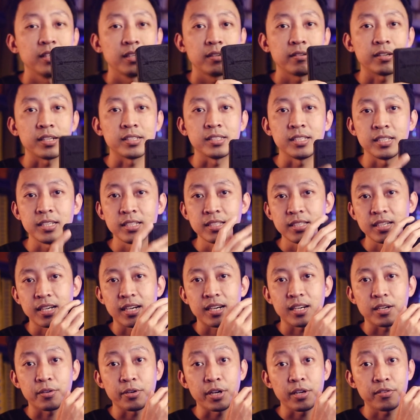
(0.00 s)
Right, these
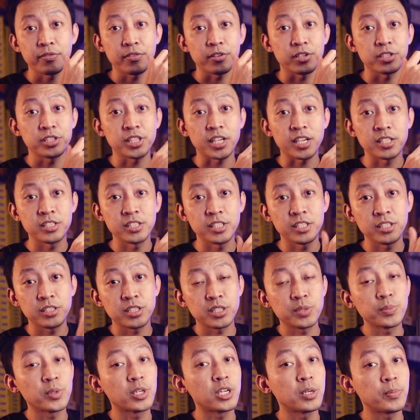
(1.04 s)
are great for charging
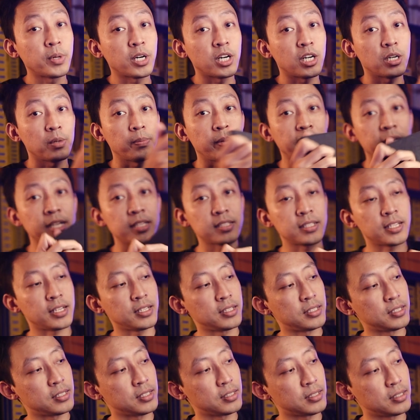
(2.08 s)
small power banks
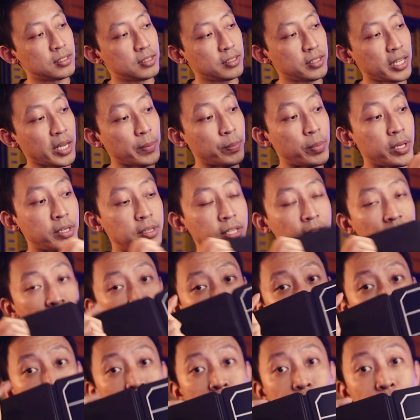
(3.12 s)
like the
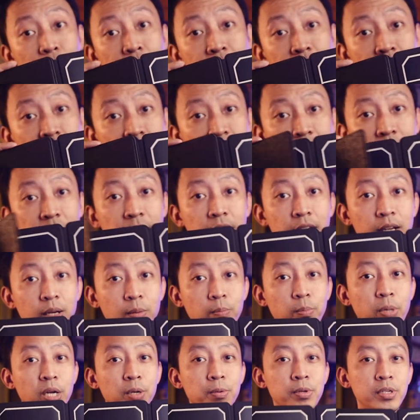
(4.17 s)
MB10K or 20K,
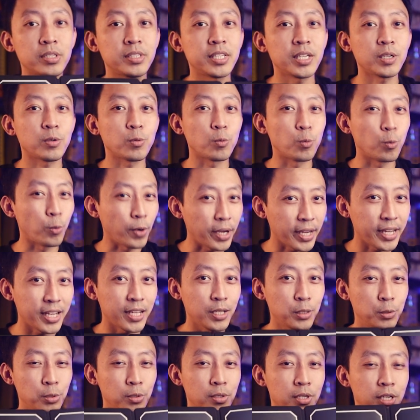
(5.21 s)
but it will take
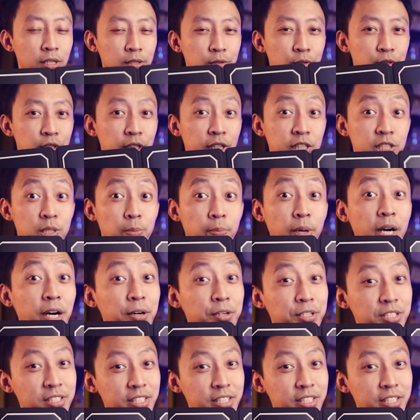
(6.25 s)
way too long to charge a power